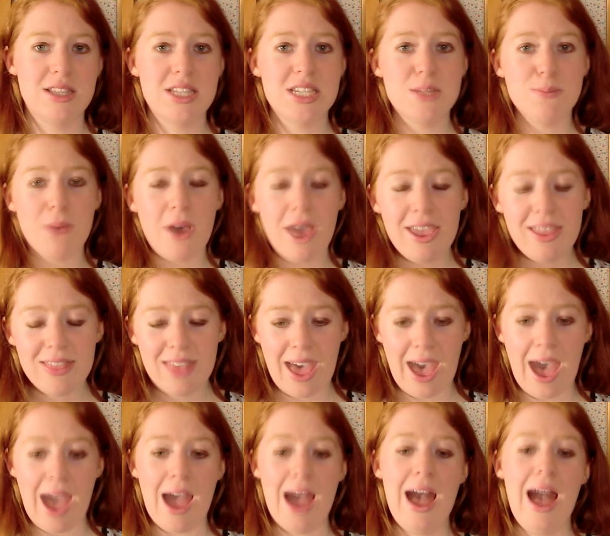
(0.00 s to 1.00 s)
Despite
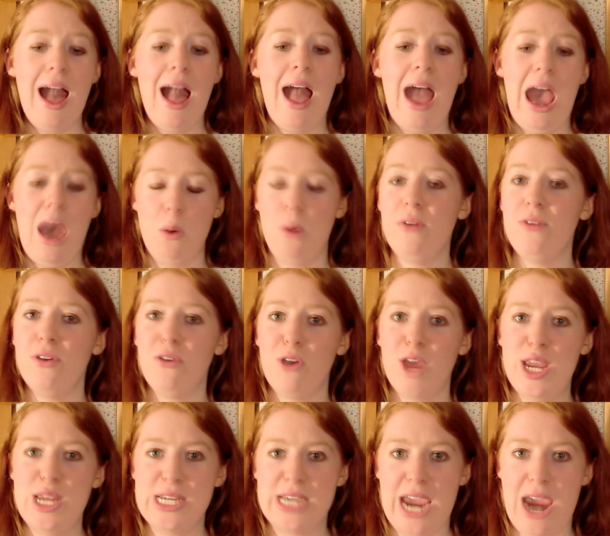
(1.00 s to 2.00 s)
that, however
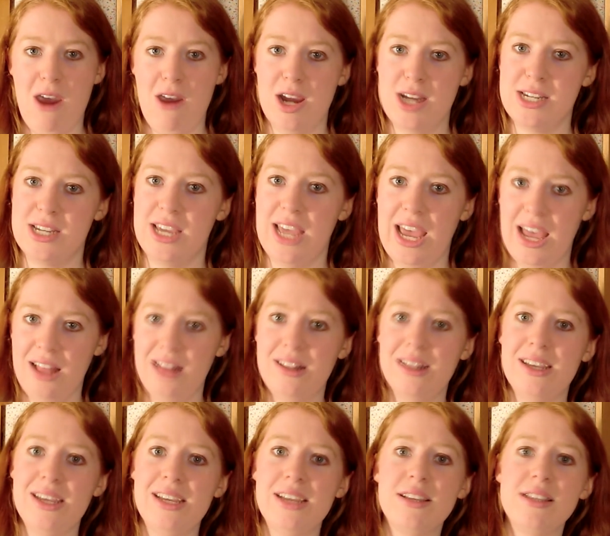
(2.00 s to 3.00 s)
great a character Kel
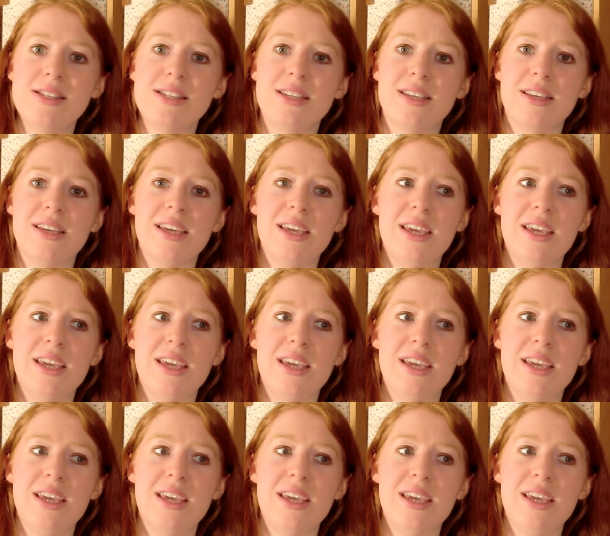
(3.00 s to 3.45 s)
is,